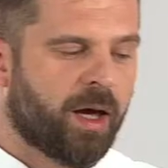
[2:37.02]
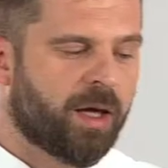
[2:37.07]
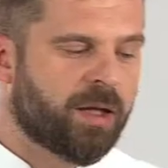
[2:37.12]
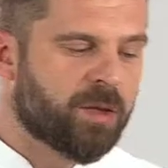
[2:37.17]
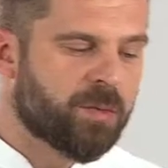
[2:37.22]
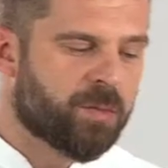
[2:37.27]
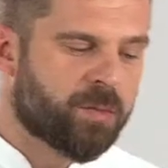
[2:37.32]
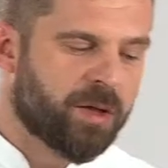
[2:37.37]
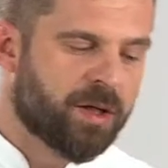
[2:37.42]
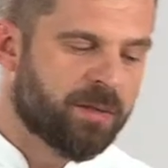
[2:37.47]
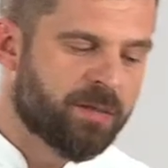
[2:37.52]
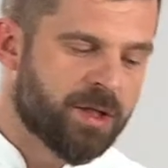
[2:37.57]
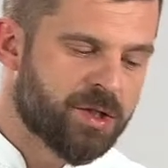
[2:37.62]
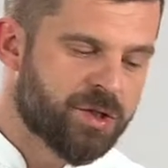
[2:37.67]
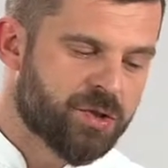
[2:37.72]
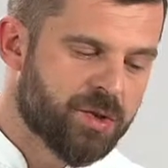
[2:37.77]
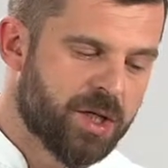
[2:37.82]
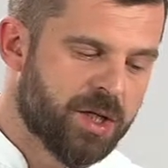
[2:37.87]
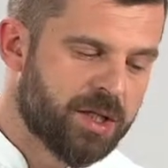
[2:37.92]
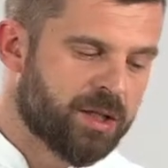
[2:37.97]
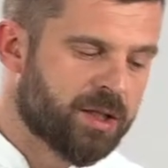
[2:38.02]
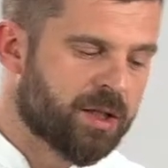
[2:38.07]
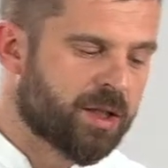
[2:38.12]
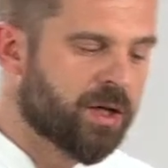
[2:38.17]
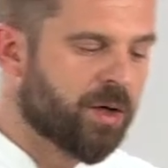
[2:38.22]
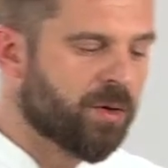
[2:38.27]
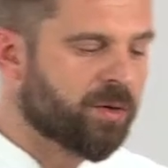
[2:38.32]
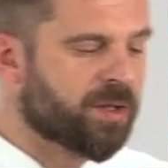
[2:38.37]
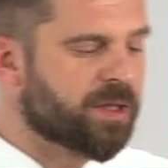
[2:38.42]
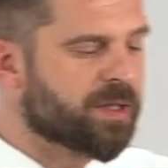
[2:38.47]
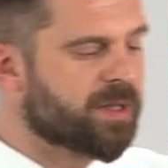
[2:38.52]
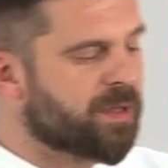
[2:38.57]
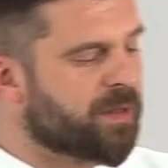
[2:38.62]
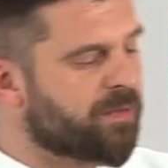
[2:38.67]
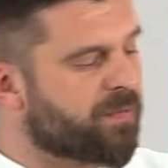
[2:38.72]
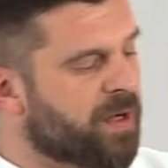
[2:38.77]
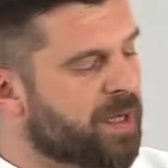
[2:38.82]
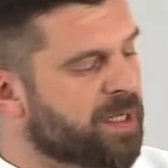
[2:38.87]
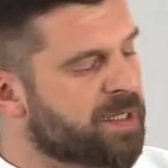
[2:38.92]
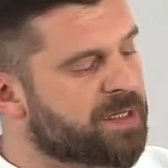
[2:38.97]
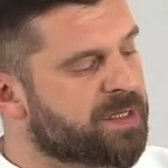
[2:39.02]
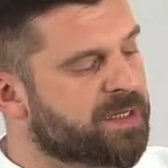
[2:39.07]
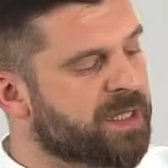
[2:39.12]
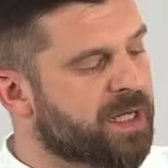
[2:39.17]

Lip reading: and you're pretty much ready to go. The device